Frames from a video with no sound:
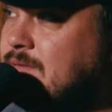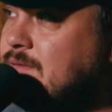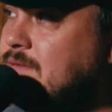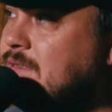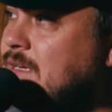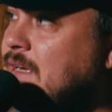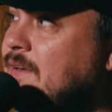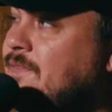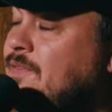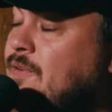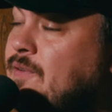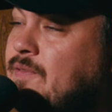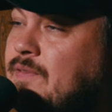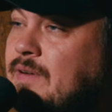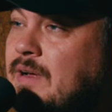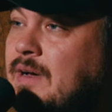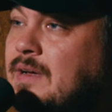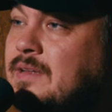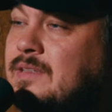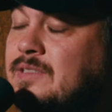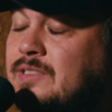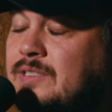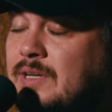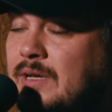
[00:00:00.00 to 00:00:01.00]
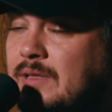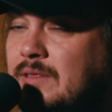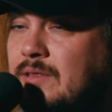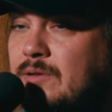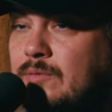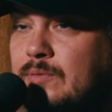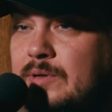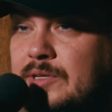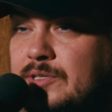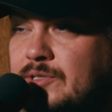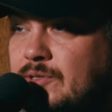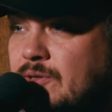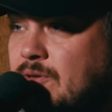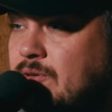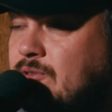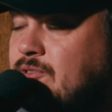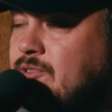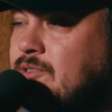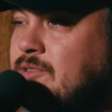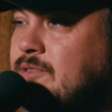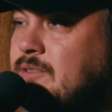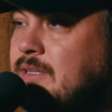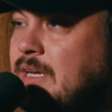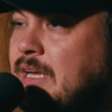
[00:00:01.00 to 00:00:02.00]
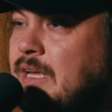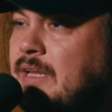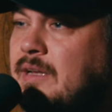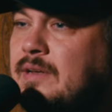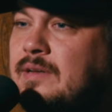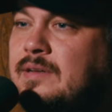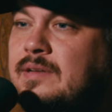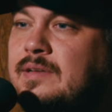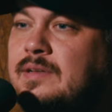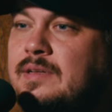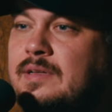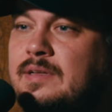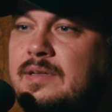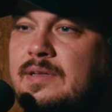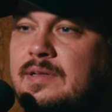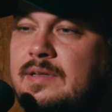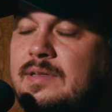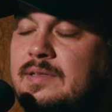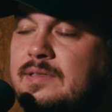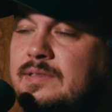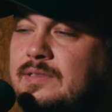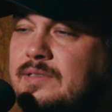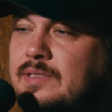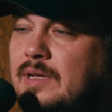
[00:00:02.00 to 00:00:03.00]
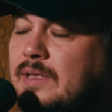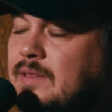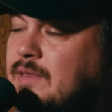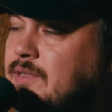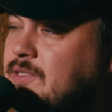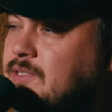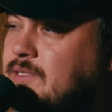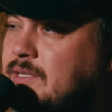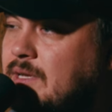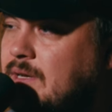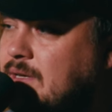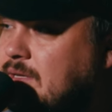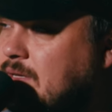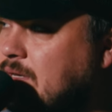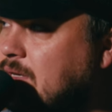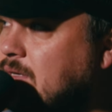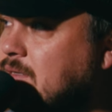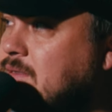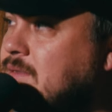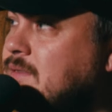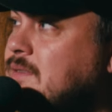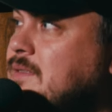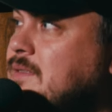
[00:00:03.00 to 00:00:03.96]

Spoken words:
if you've not done the research and done the studying,